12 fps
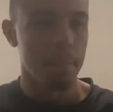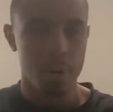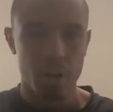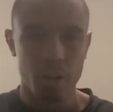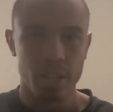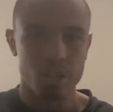
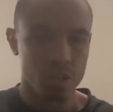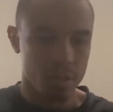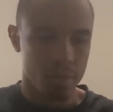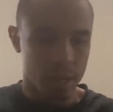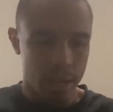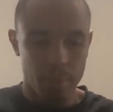burn and just
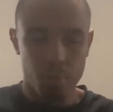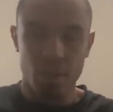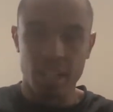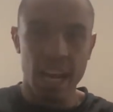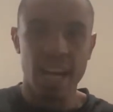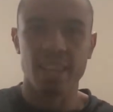kind of
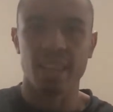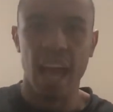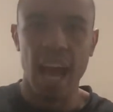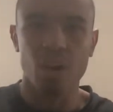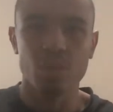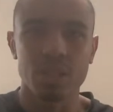protect the
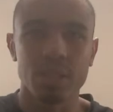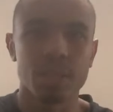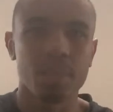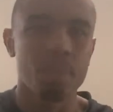houses.